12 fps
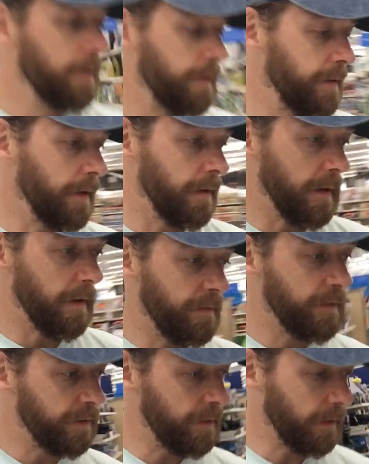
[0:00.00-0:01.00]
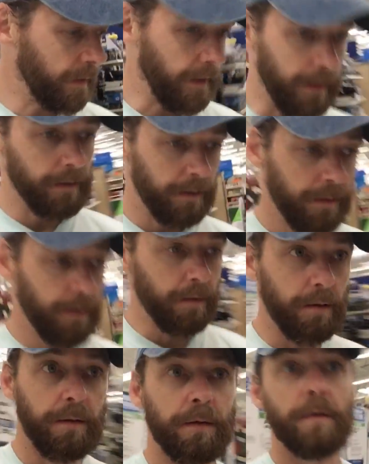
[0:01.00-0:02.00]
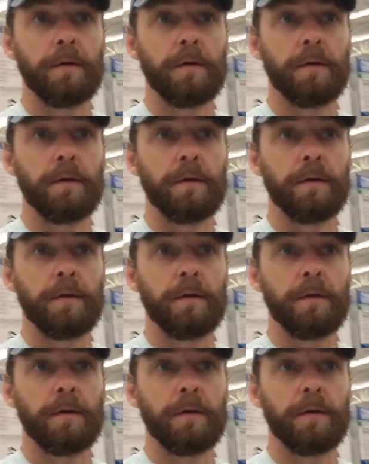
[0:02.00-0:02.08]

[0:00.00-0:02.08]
since they don't have snook lights here.